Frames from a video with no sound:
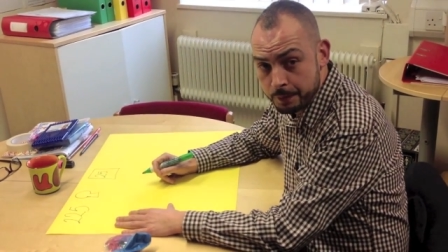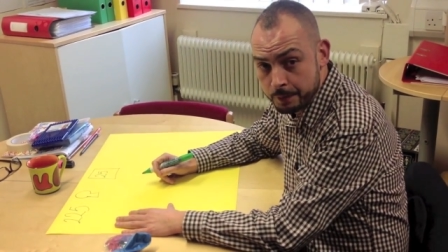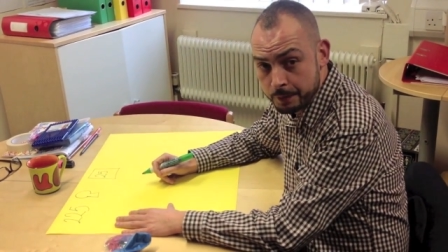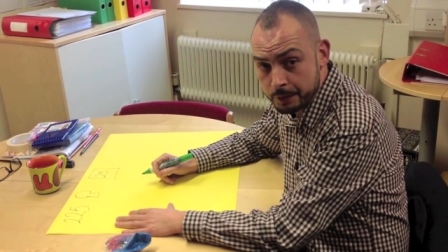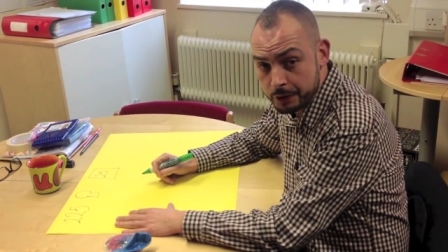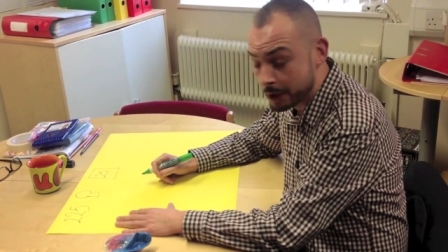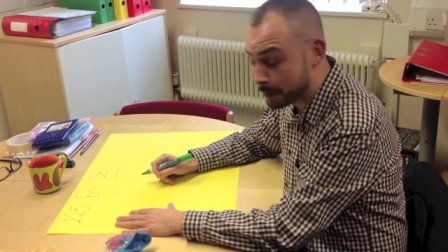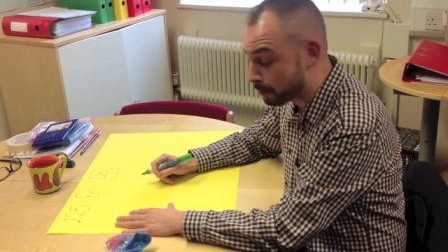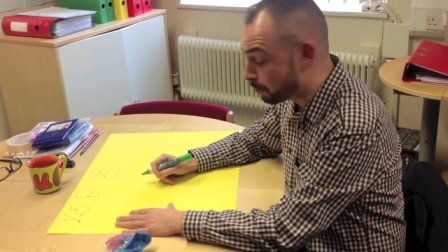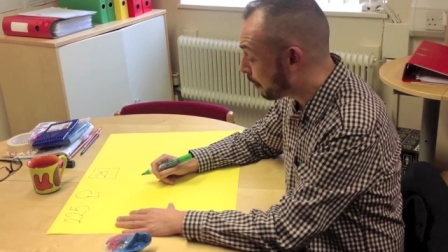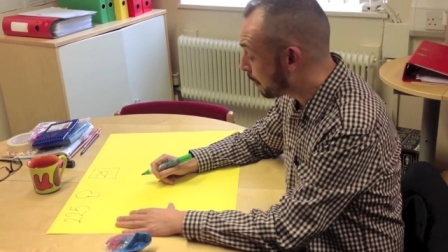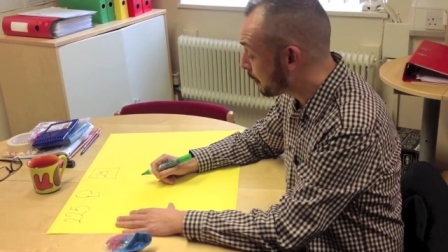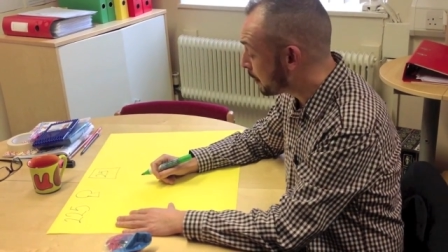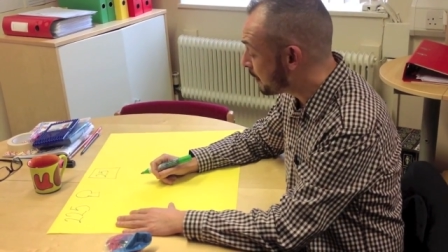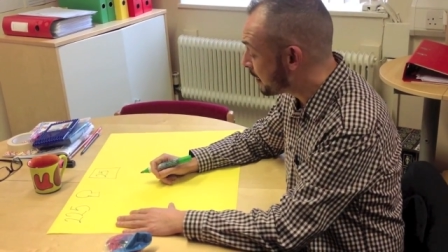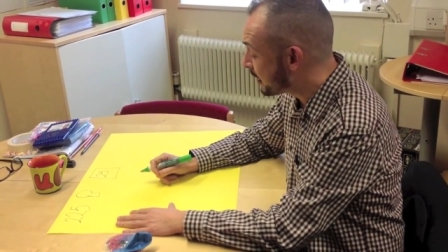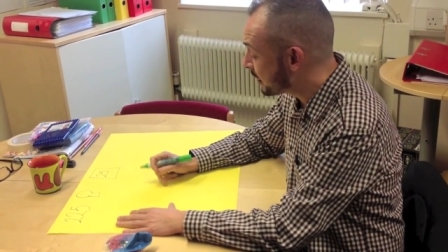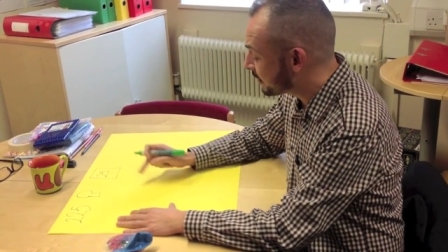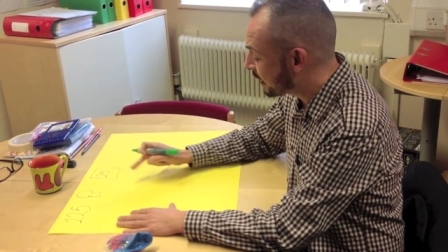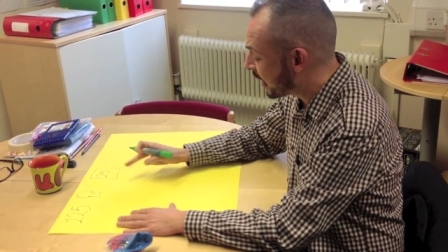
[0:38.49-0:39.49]
So the
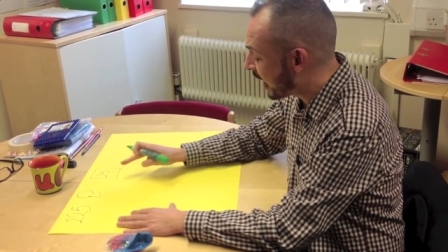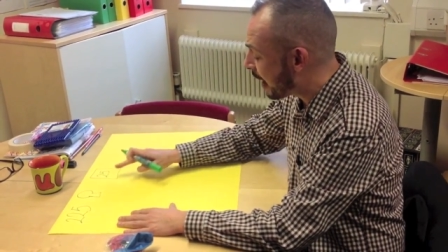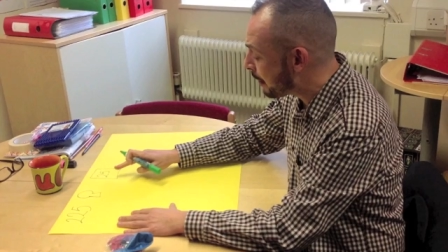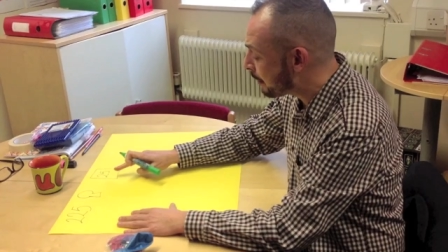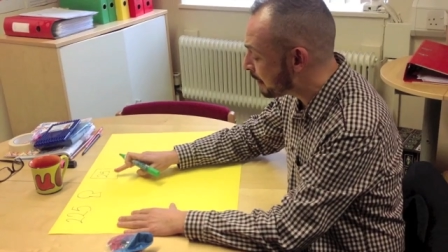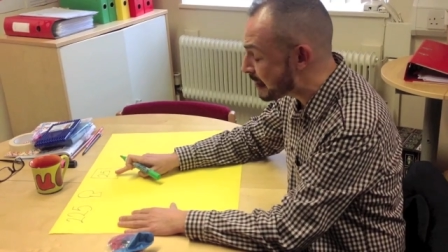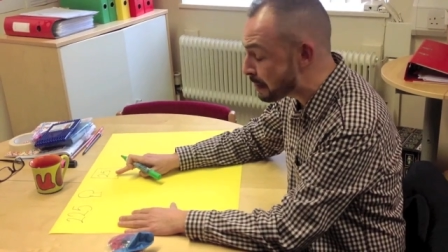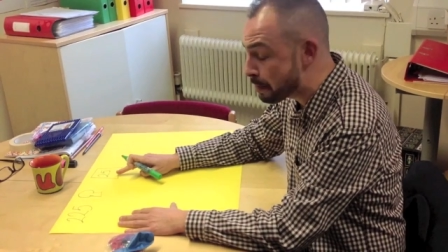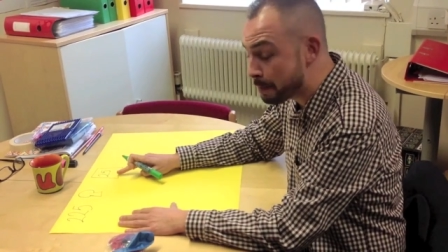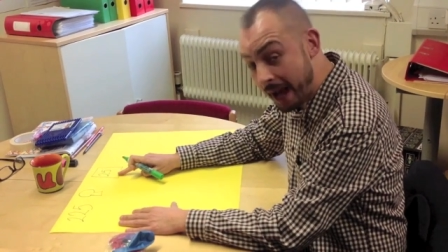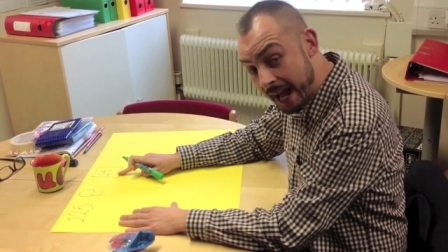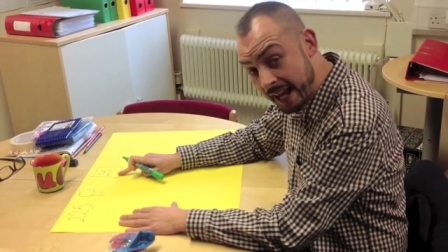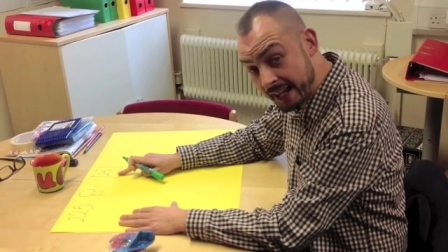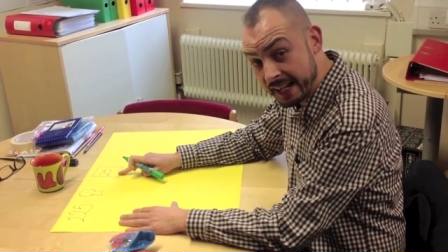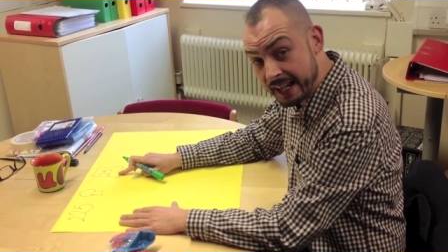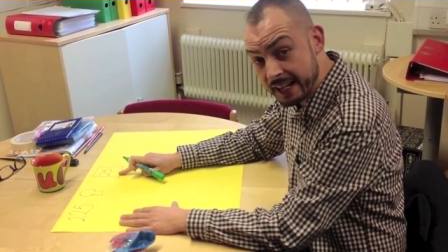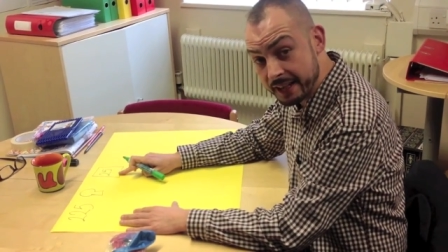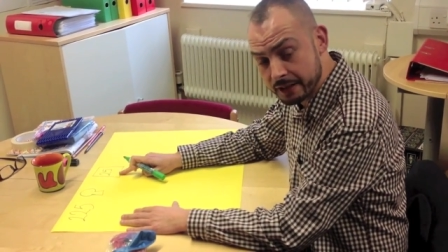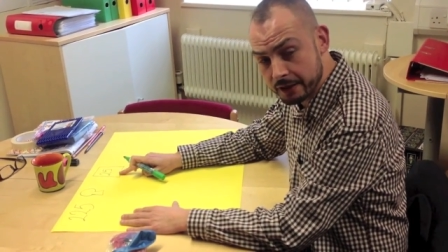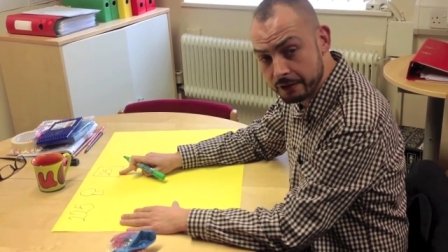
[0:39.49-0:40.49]
problem is, how many
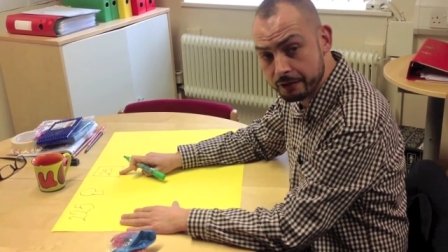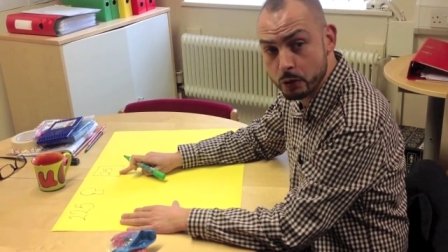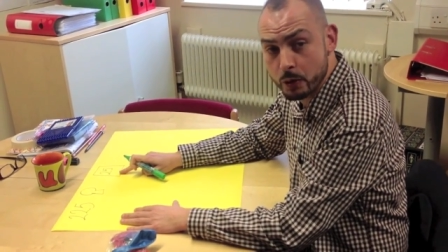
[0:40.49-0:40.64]
packets of